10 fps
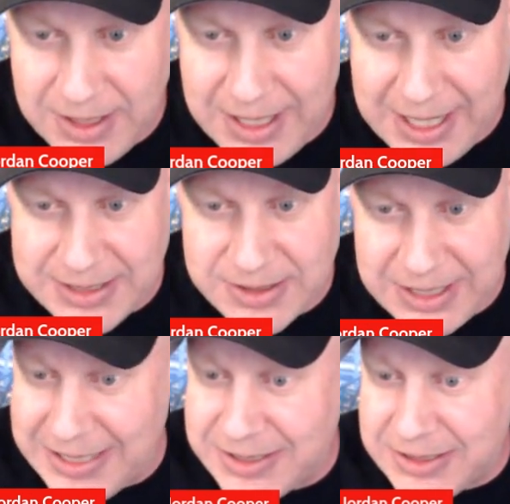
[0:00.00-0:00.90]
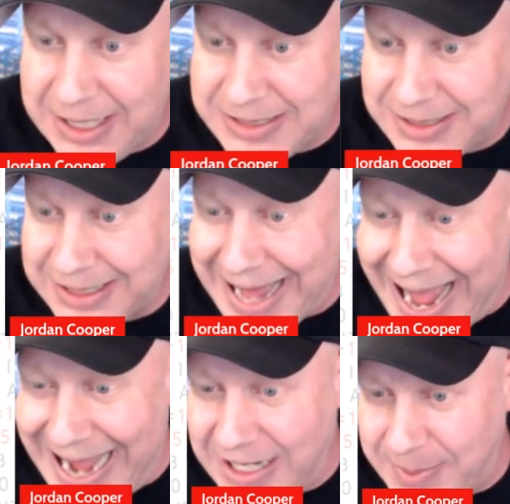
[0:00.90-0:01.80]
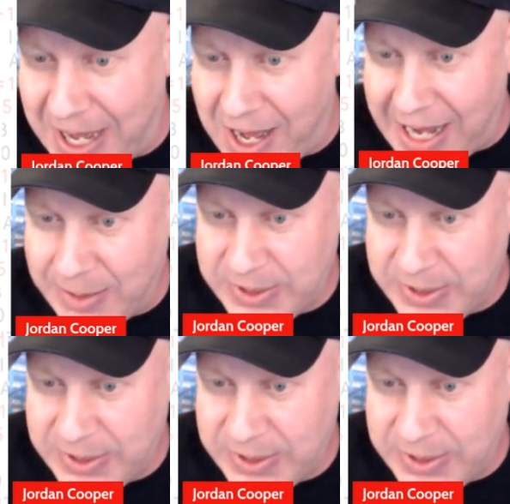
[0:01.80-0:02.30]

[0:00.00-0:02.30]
has lagged behind.